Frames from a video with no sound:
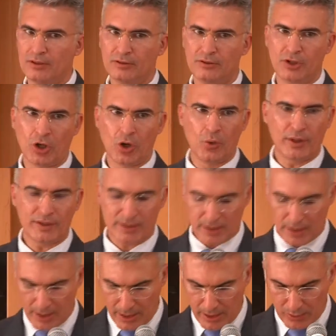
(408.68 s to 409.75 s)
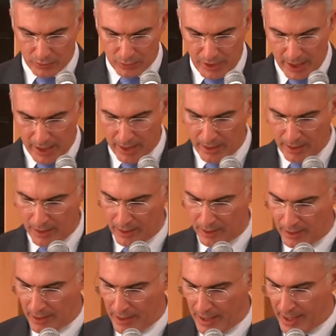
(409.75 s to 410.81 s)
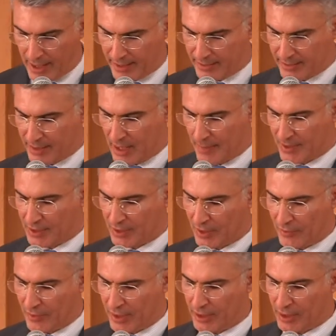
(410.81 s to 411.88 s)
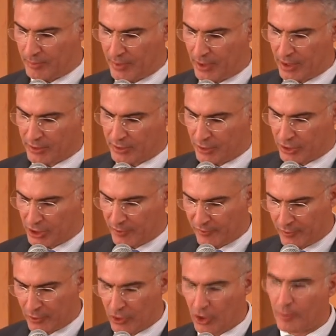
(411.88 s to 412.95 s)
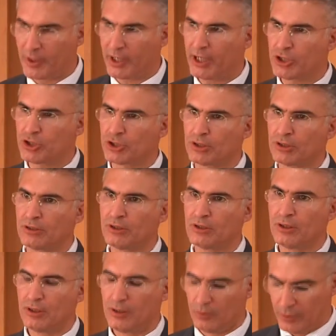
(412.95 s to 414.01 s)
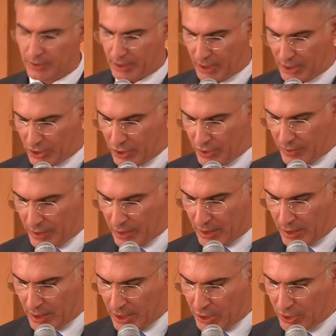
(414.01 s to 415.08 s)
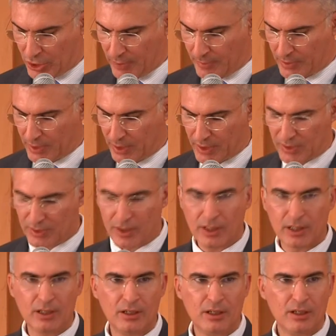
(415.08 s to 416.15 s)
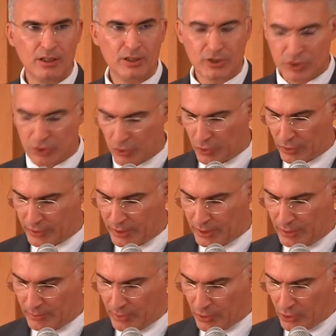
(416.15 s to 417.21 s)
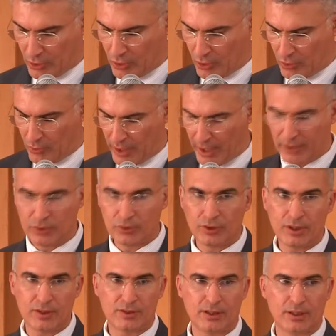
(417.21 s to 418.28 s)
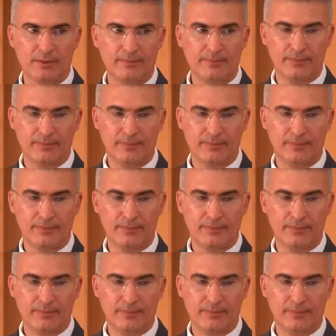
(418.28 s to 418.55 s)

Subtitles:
The OSCE today has a Mediterranean Partnership for Cooperation with Algeria, Egypt, Israel, Jordan, Morocco, and Tunisia,